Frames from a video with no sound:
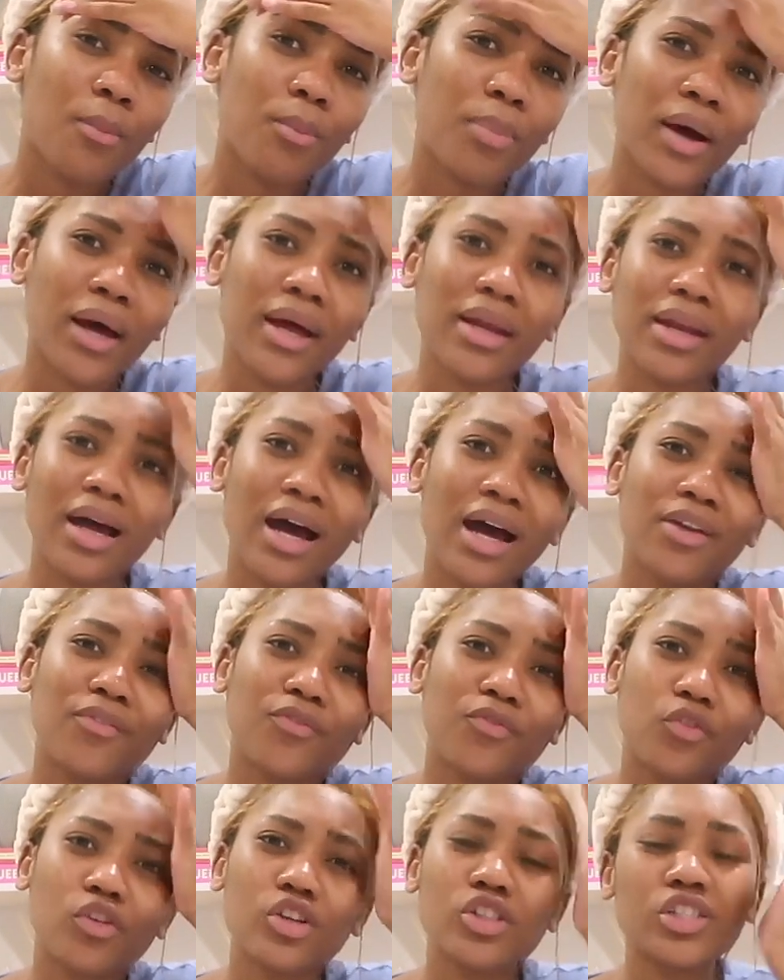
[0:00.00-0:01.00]
but
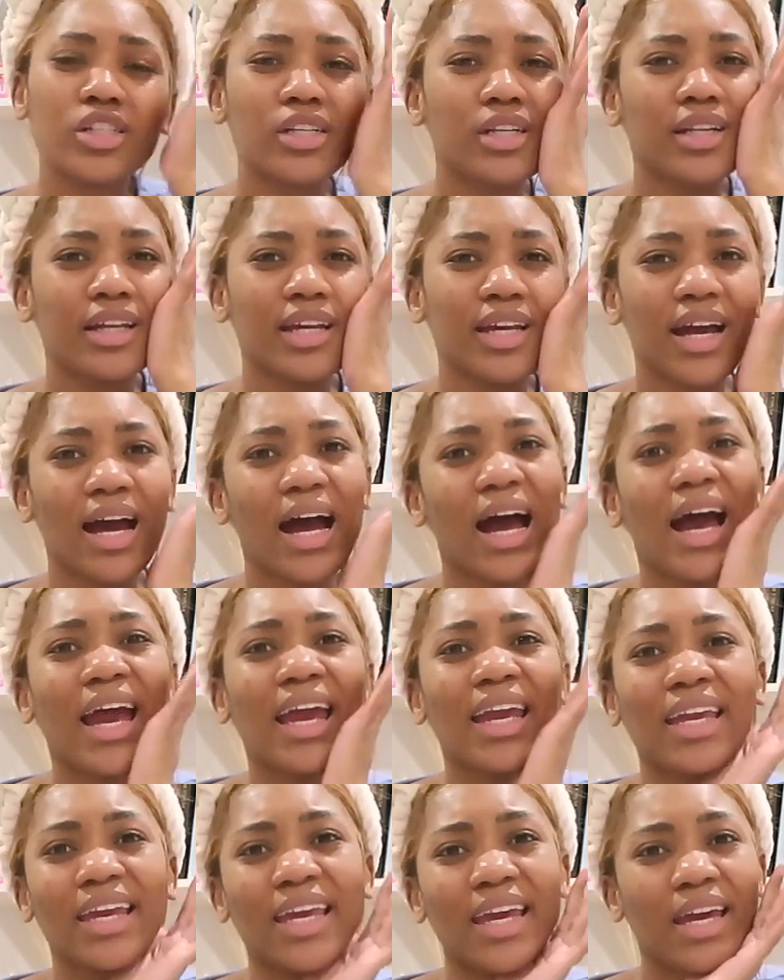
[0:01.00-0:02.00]
unfortunately
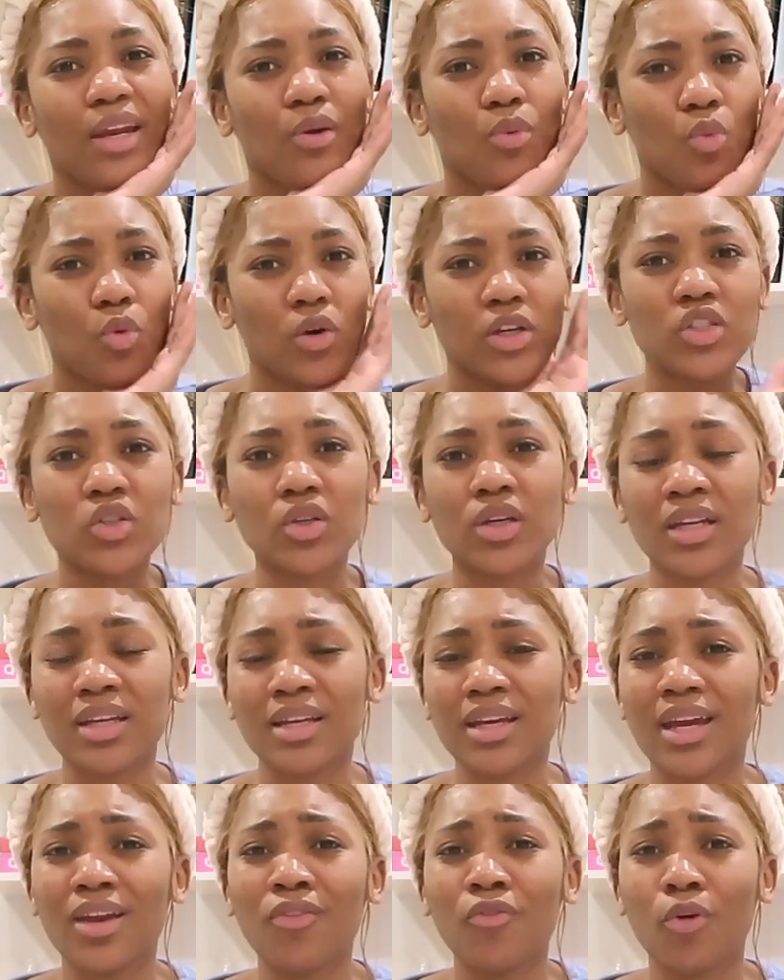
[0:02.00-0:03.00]
I get what you
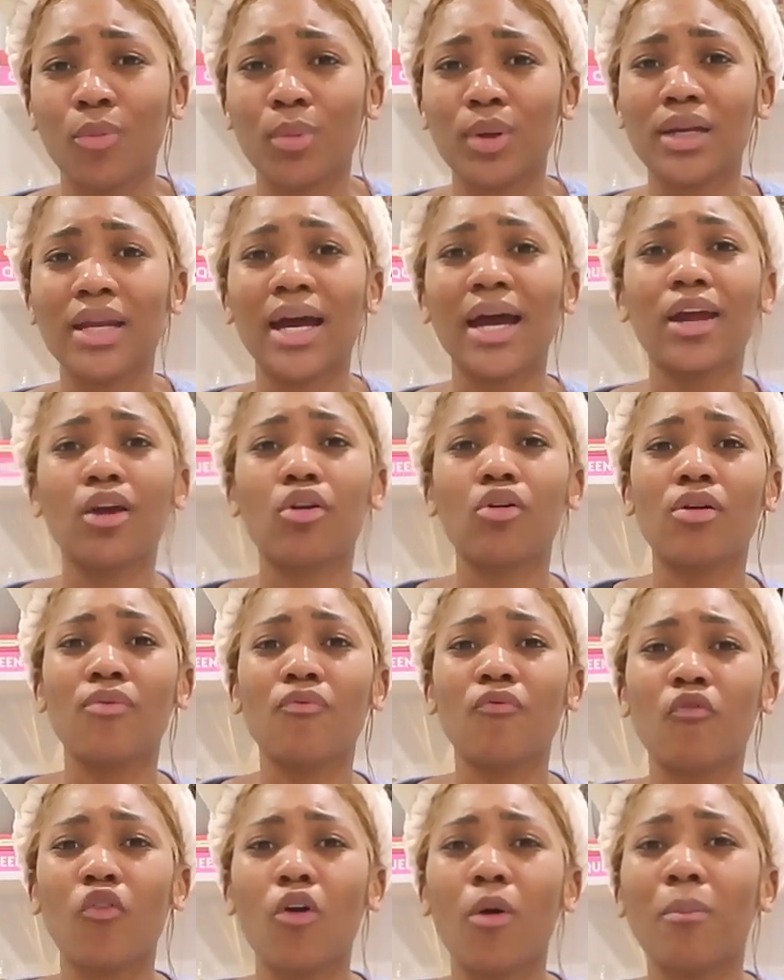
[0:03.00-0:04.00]
can get from an eye
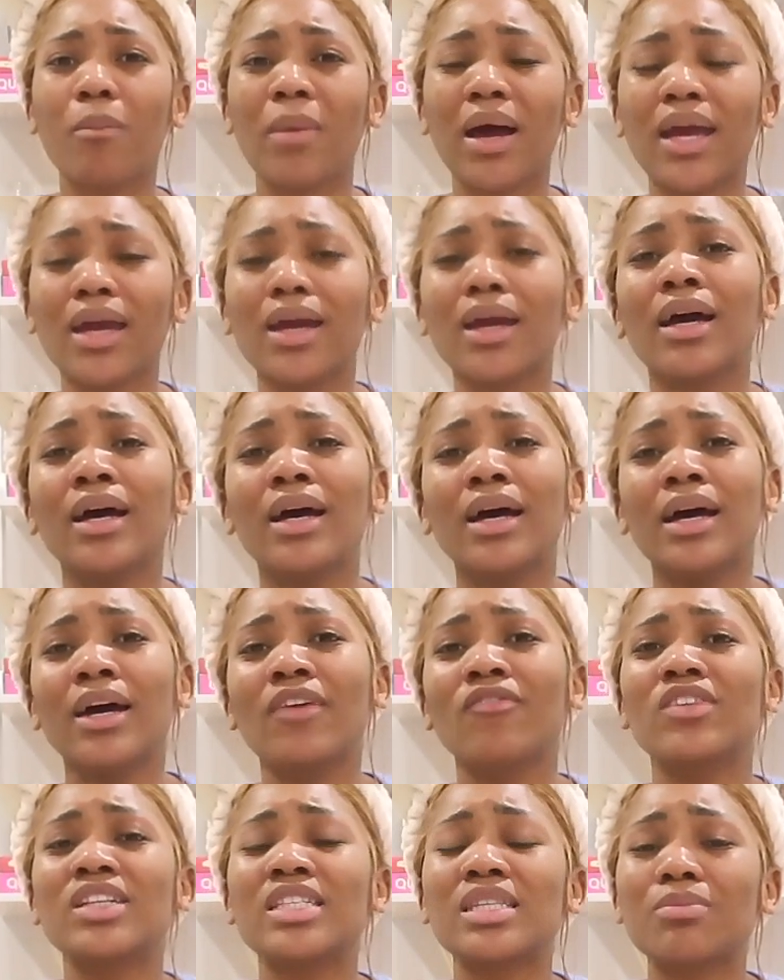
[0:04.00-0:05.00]
cream from my
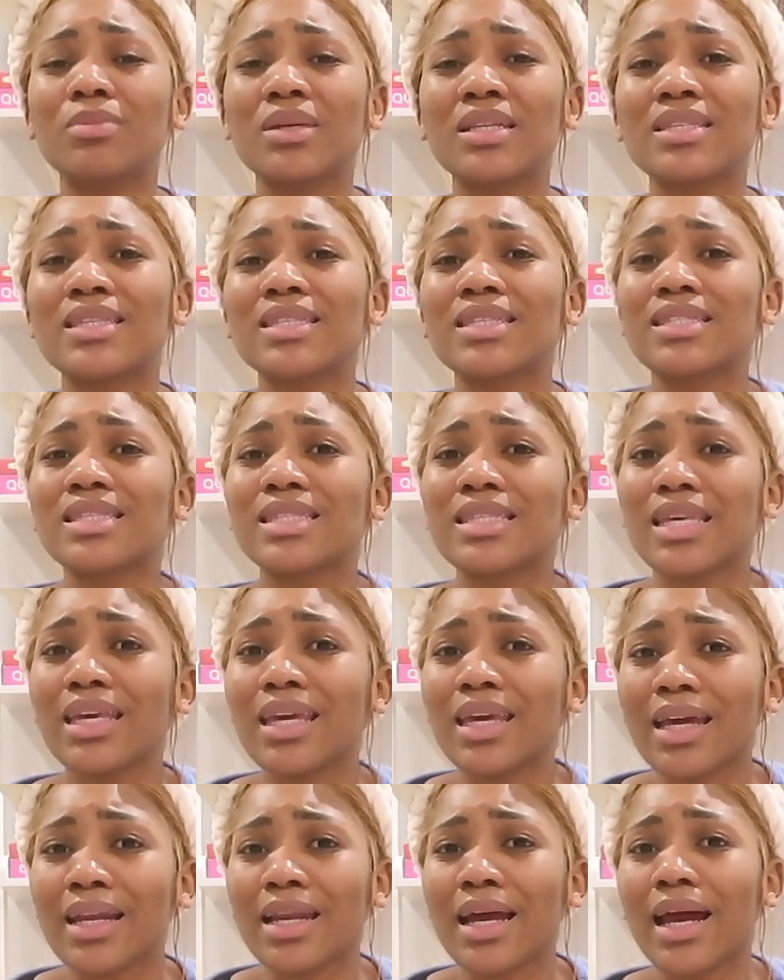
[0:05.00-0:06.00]
vitamin
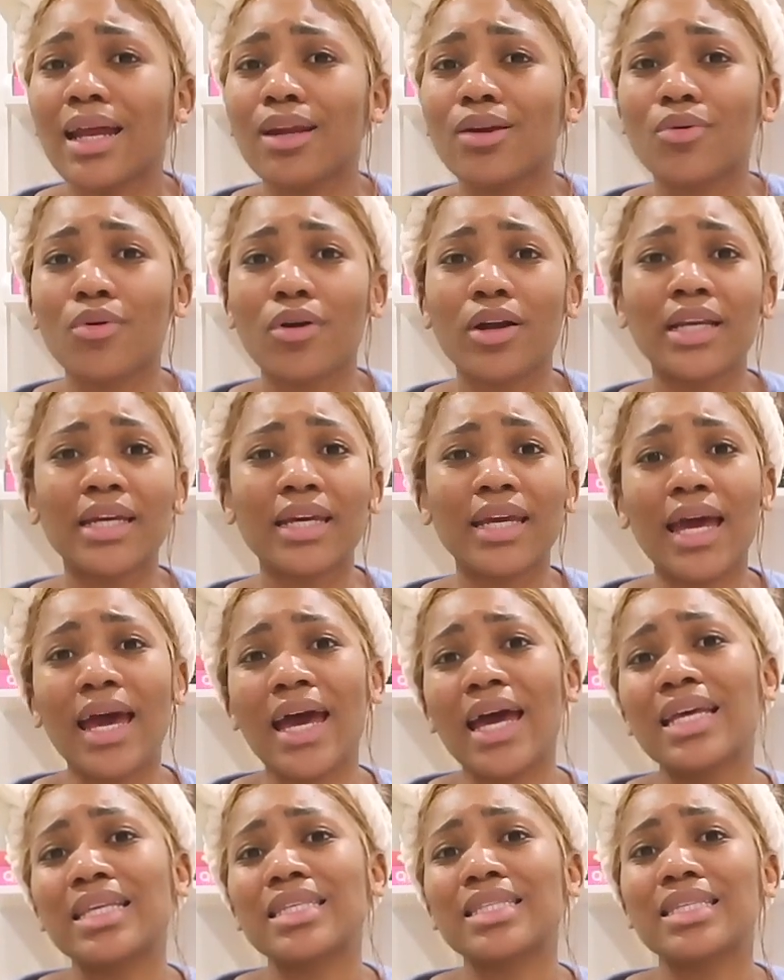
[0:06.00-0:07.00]
C and hyaluronic
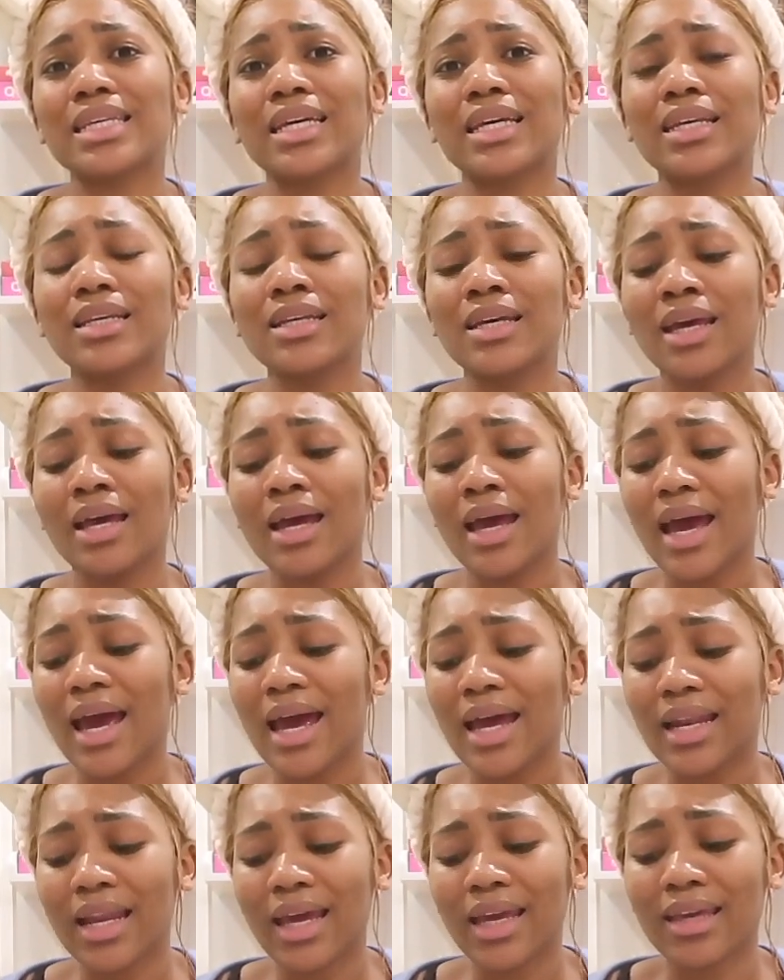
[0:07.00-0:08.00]
acid,
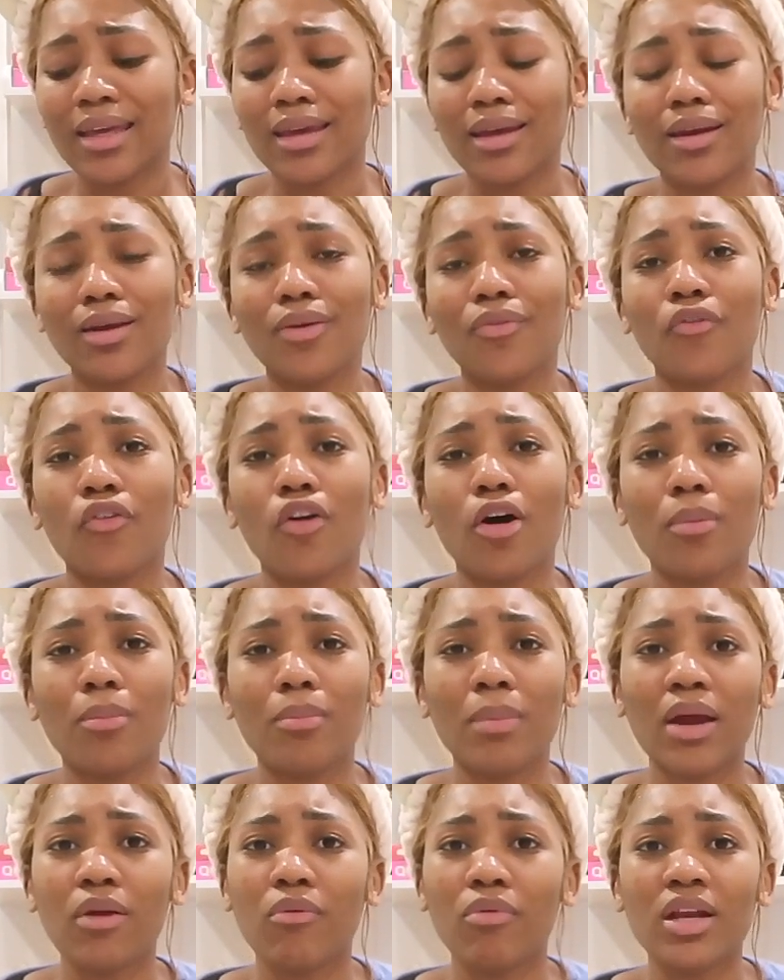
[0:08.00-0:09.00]
and I get it
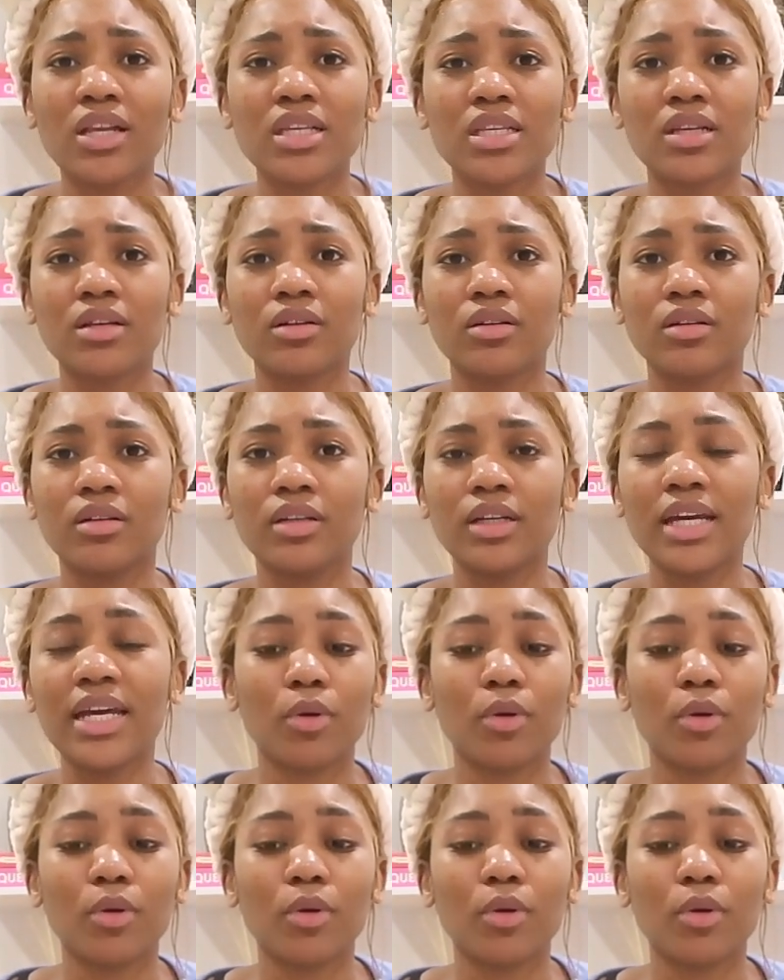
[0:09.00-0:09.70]
from my retinol.